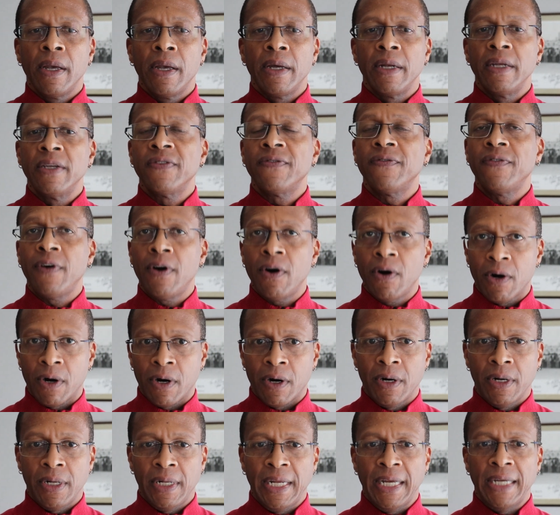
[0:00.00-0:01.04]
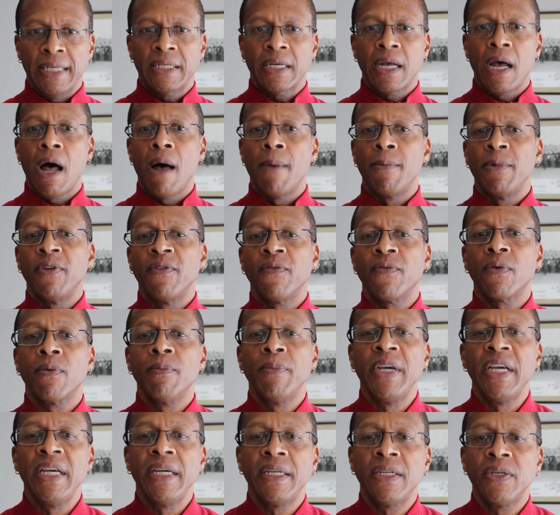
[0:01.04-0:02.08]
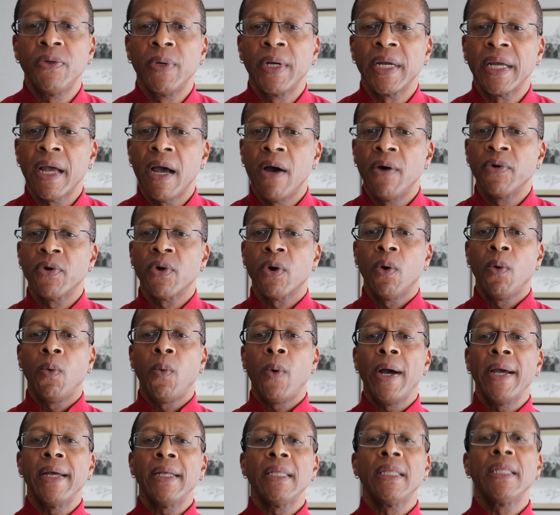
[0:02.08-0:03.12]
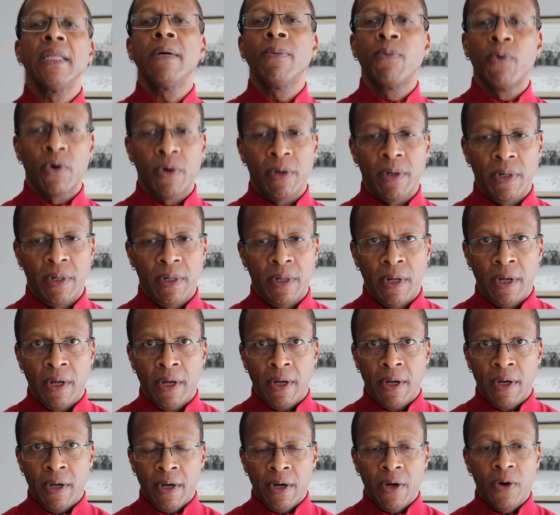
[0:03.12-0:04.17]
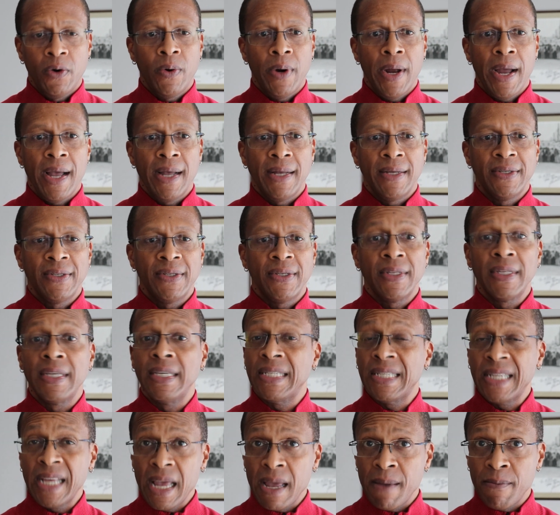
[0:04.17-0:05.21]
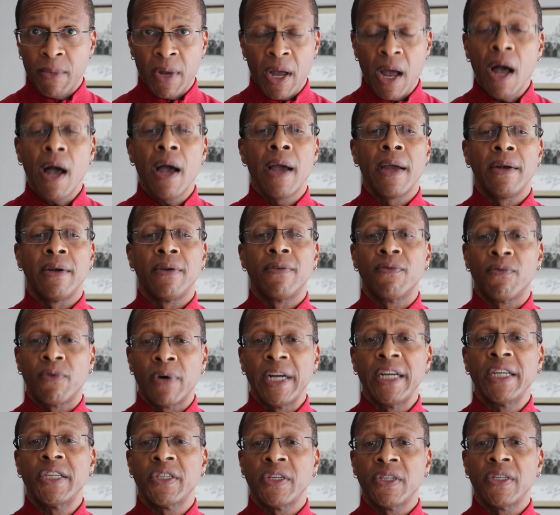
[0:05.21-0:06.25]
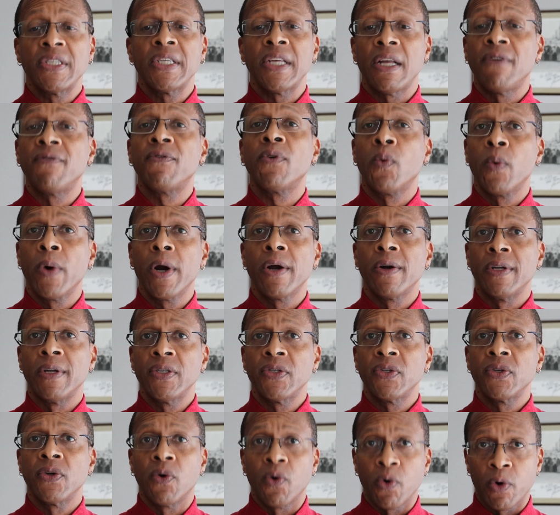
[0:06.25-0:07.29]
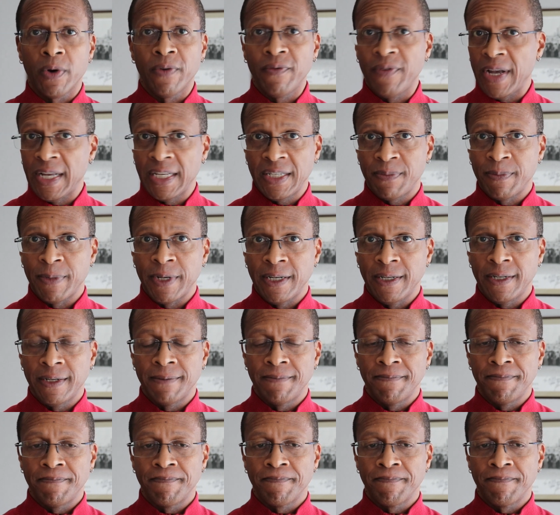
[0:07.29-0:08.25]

It is far less common for me to encounter a white liberal who has the same kind of racial self-awareness or investment.